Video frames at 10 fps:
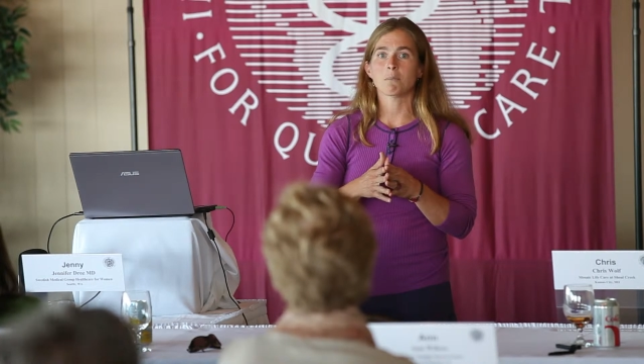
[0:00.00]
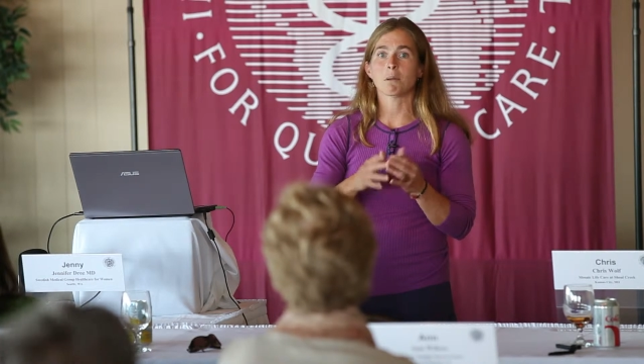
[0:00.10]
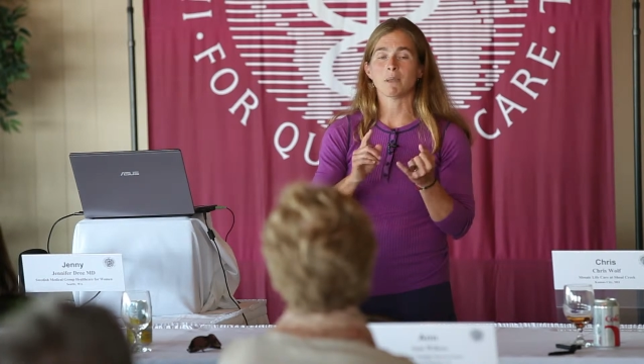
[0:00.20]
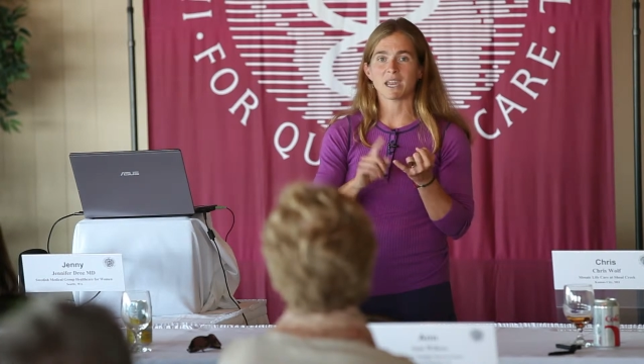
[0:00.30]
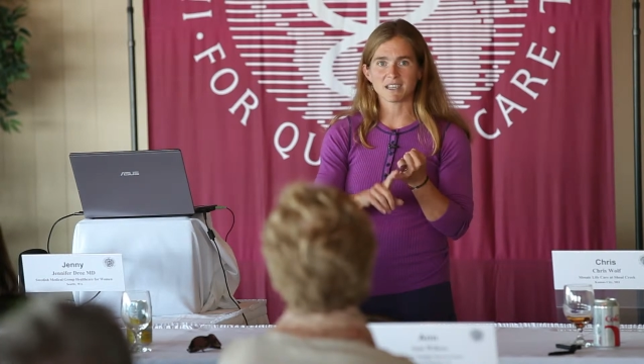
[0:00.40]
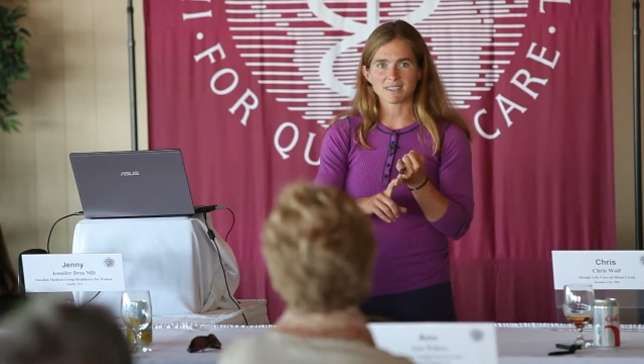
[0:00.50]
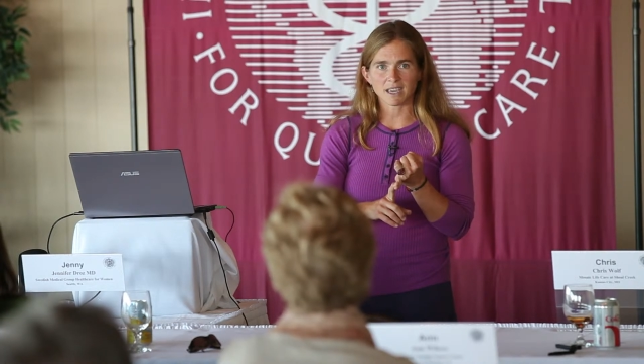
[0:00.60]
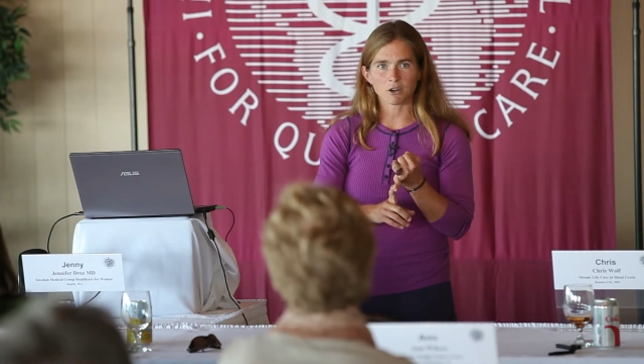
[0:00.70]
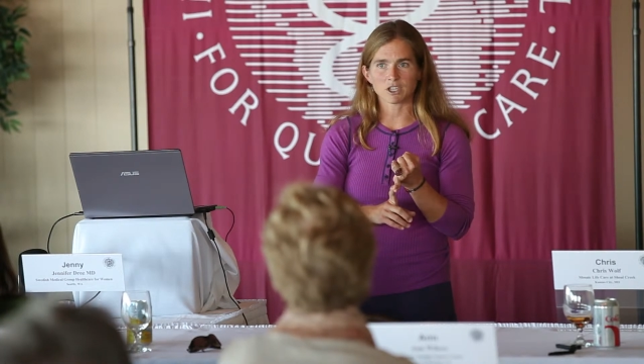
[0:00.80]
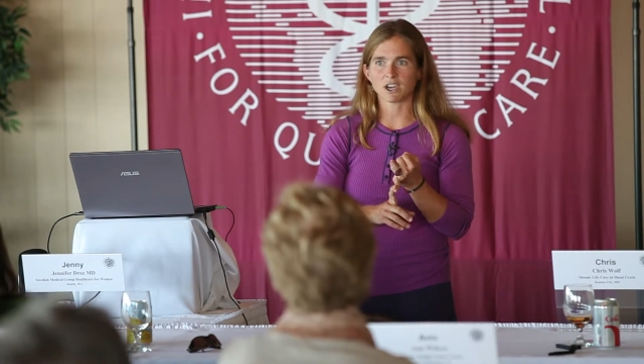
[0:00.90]
But being a
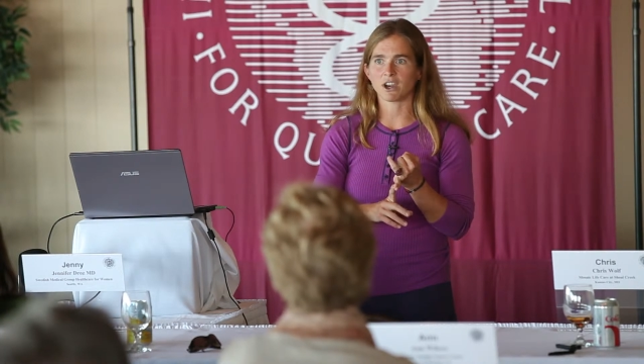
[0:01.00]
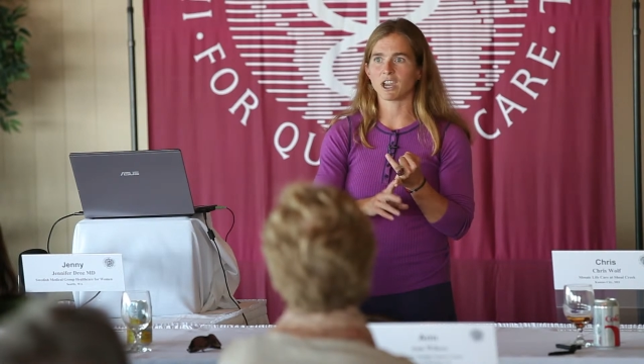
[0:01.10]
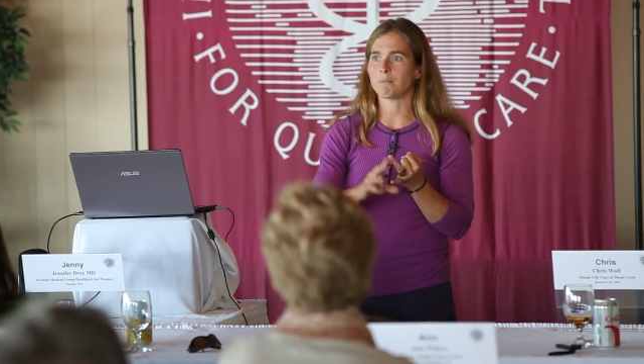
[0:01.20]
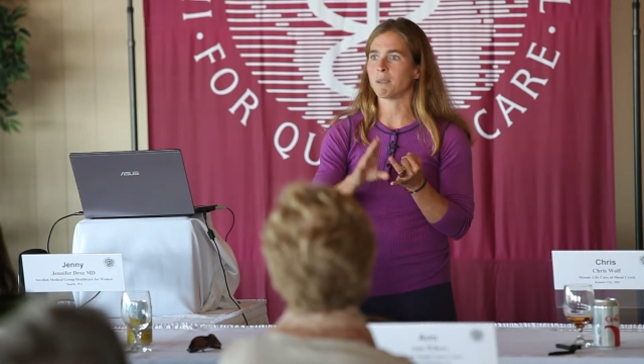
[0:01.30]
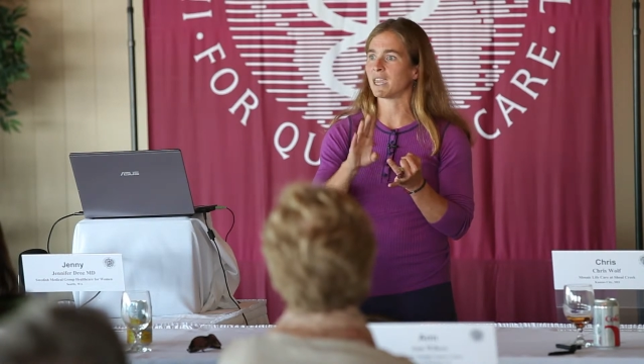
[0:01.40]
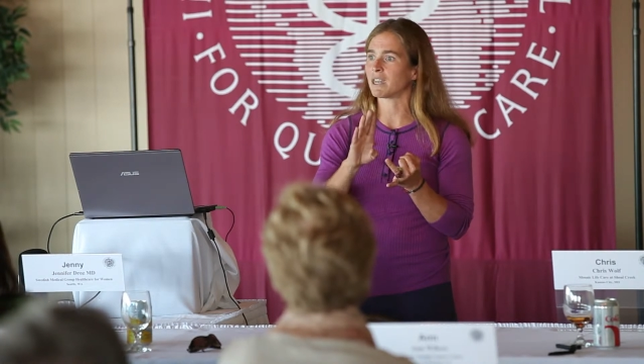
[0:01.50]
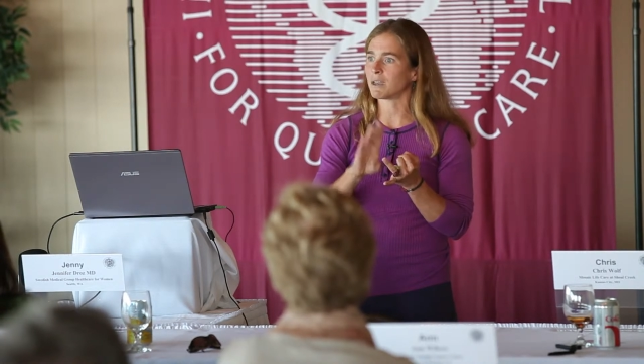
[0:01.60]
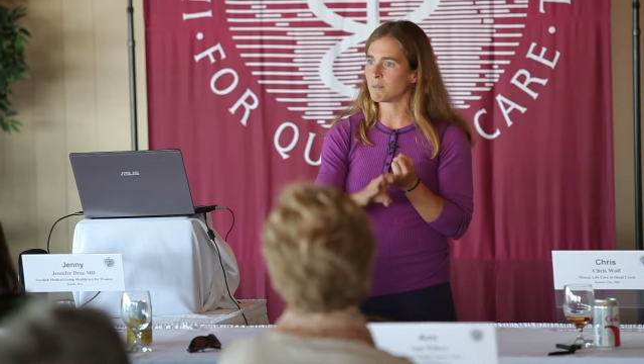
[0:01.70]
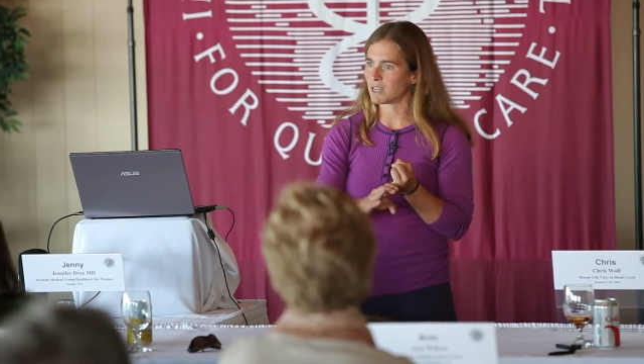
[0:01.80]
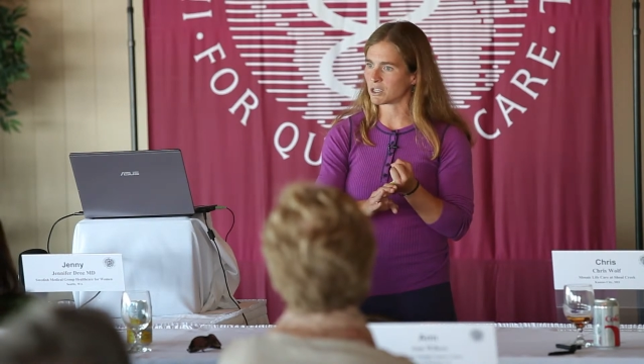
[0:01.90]
secretary, being
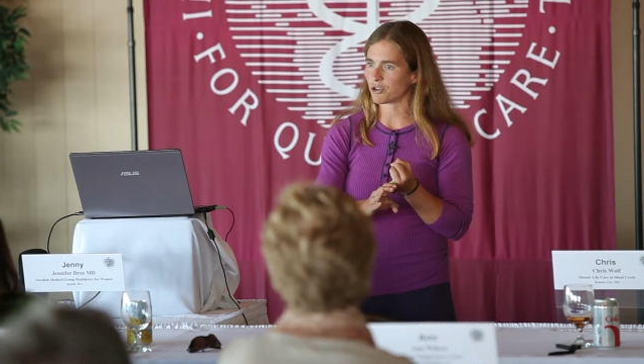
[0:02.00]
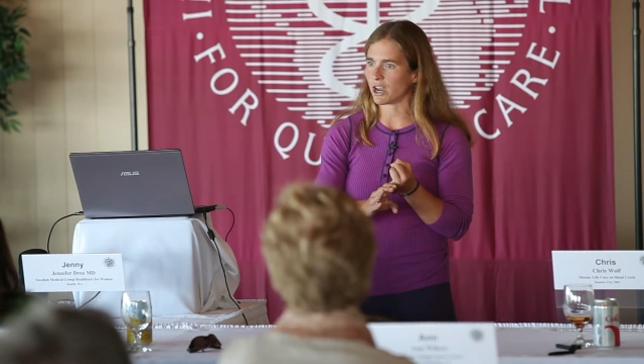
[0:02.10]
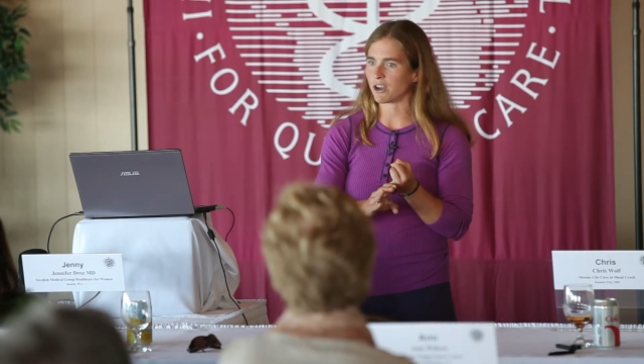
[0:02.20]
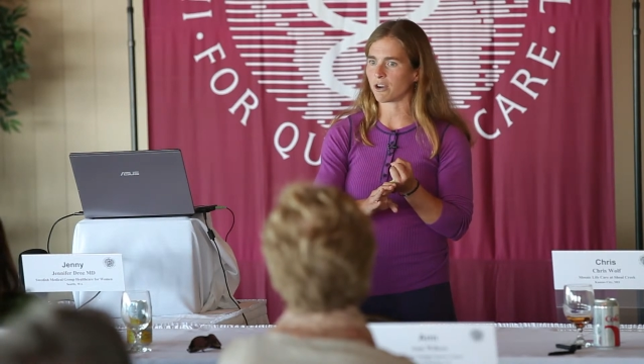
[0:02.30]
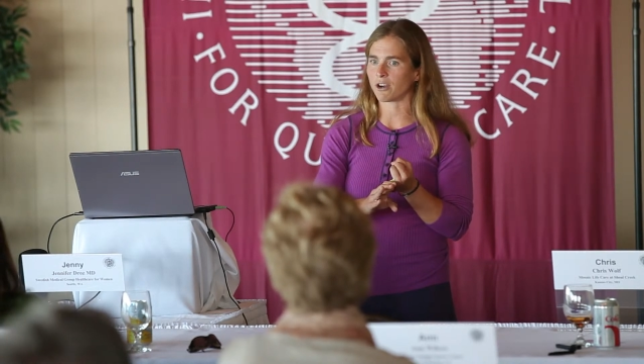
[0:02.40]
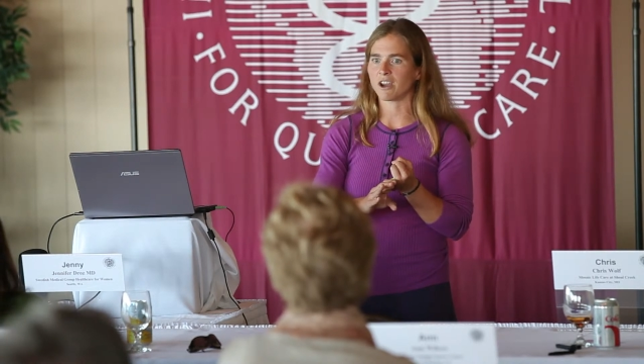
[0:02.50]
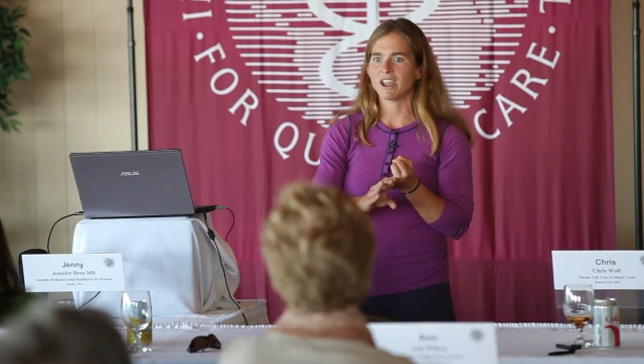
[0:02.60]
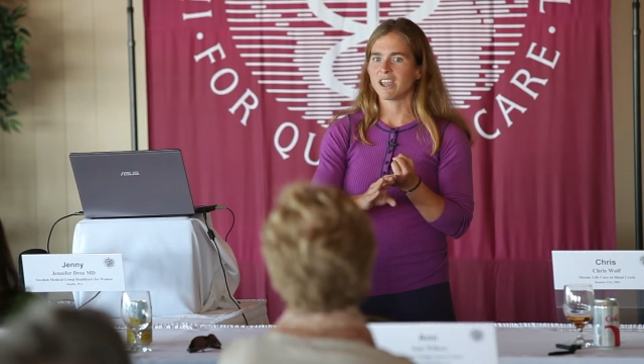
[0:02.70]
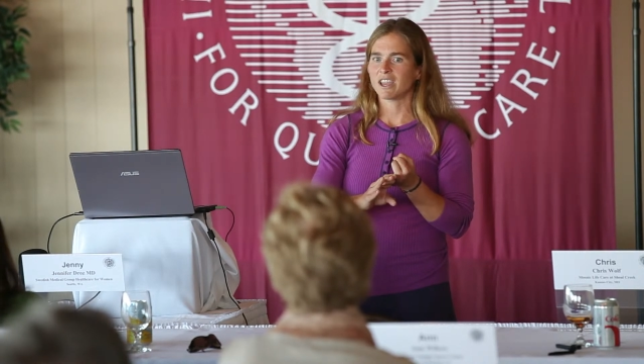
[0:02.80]
an administrator,